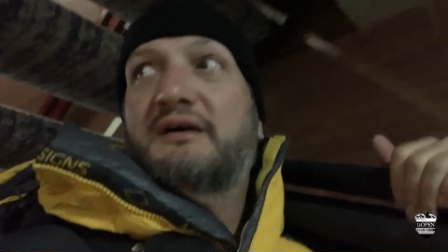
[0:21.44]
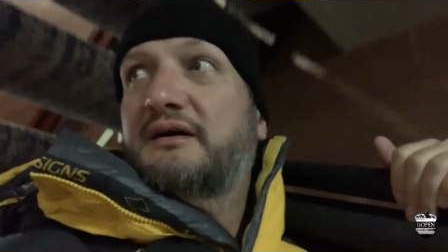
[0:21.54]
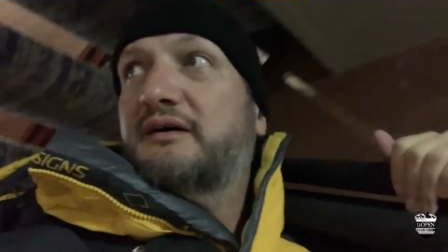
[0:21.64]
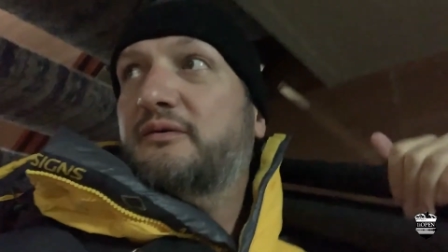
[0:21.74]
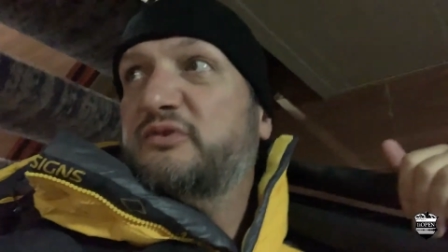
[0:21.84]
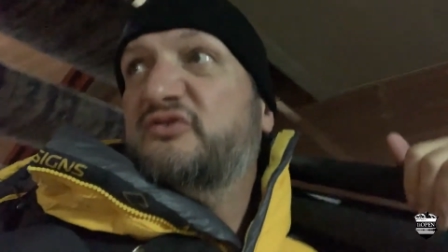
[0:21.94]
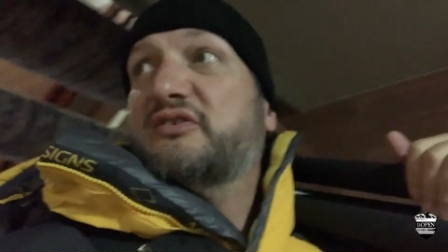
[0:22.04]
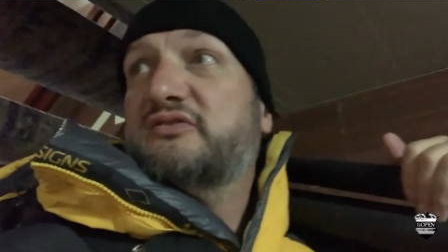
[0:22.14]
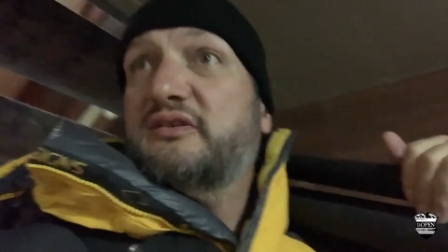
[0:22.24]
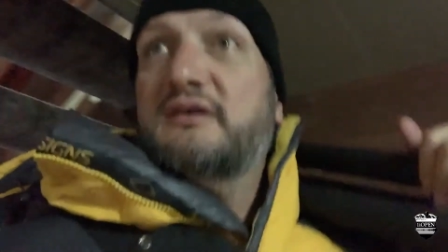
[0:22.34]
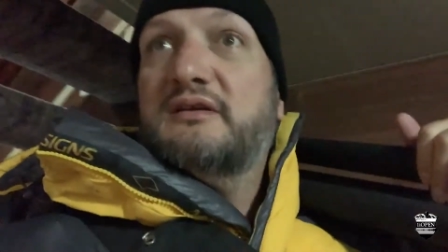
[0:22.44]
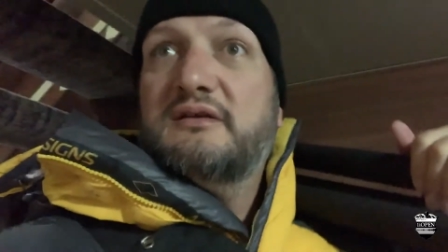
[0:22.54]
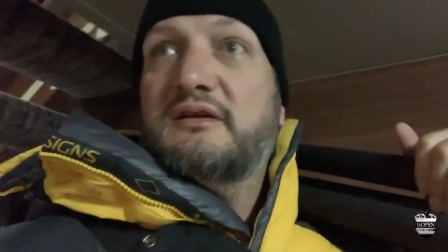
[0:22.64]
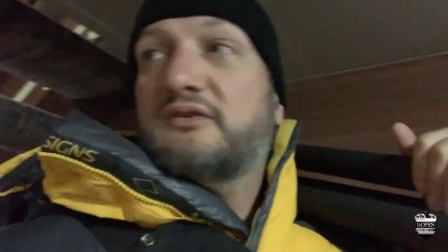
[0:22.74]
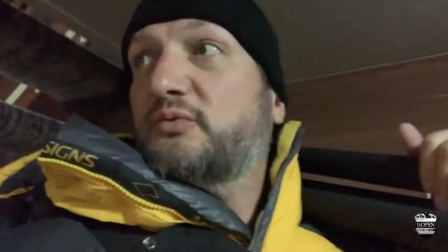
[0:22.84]
Uh, we just did,
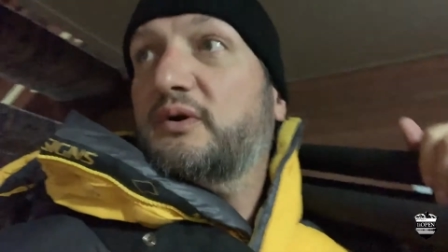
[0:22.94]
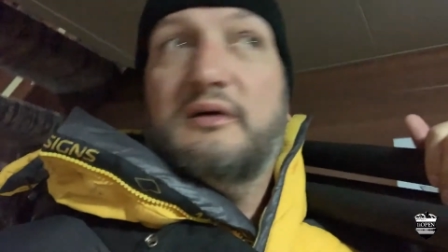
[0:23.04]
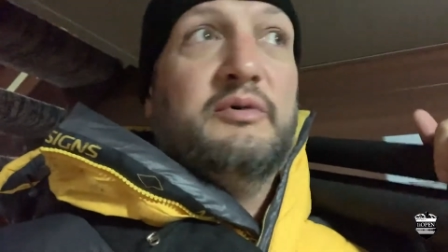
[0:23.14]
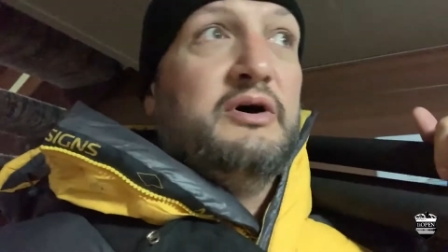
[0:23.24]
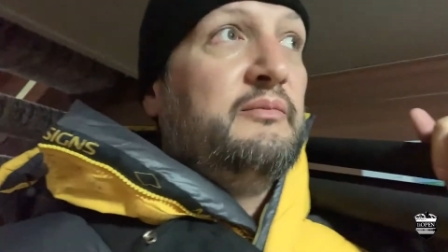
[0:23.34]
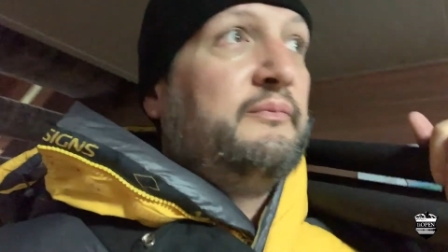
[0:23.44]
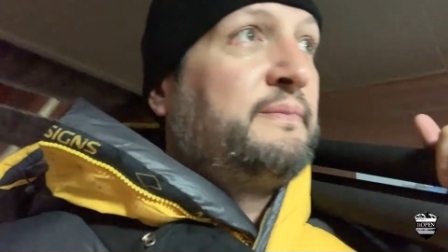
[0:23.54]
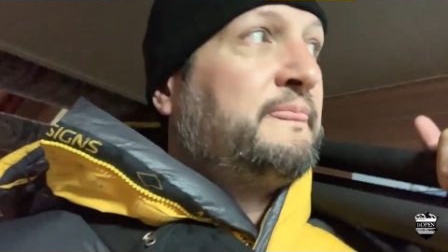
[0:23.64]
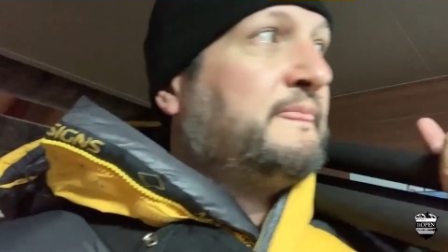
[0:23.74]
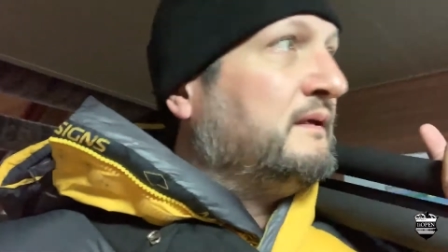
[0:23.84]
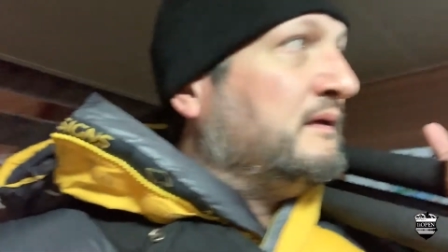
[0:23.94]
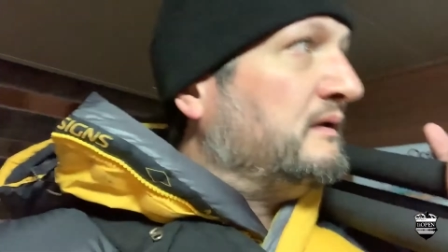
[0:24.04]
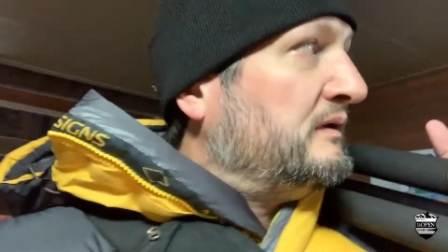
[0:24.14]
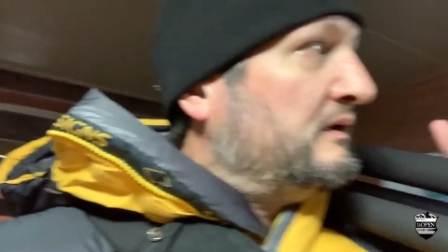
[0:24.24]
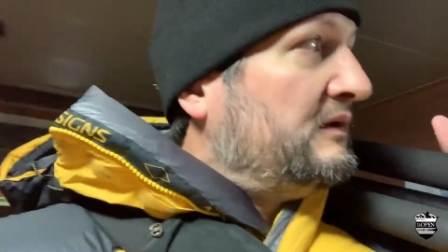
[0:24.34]
that's why I'm up.
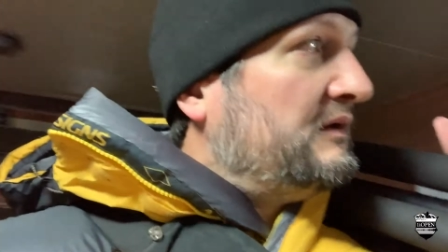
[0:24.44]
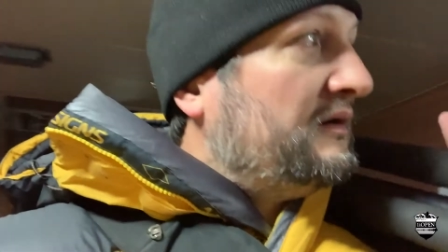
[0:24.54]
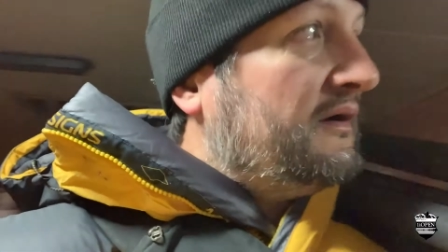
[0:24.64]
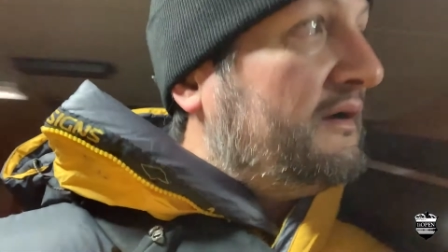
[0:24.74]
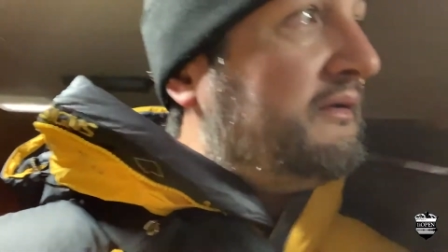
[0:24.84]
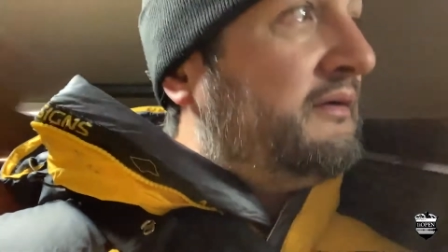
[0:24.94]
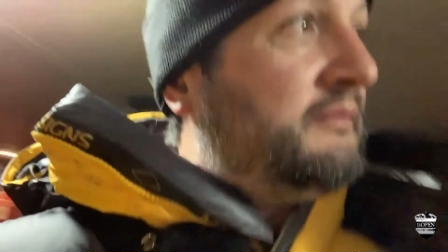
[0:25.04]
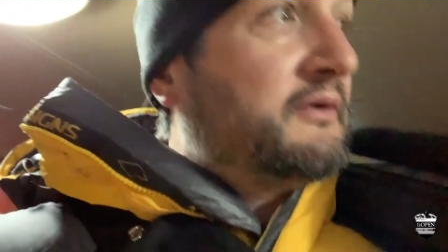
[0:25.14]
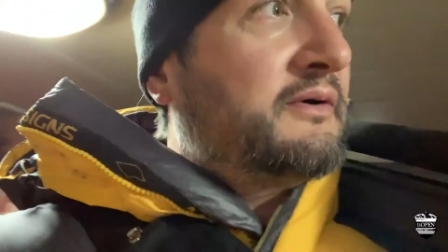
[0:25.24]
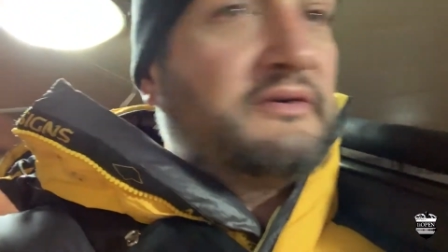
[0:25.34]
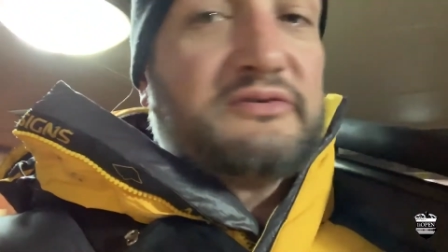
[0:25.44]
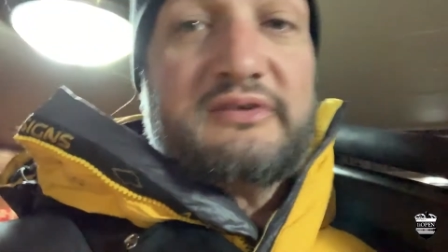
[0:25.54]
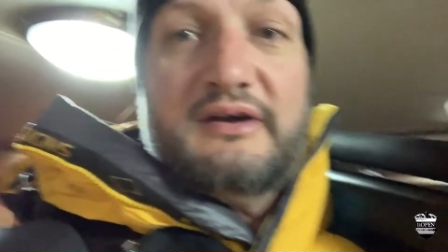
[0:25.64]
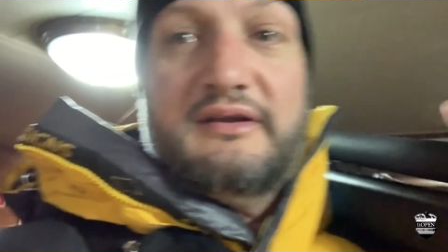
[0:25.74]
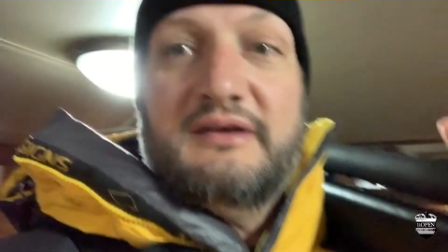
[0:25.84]
All right, I'm gonna go
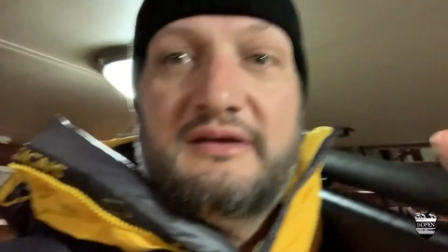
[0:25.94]
outside.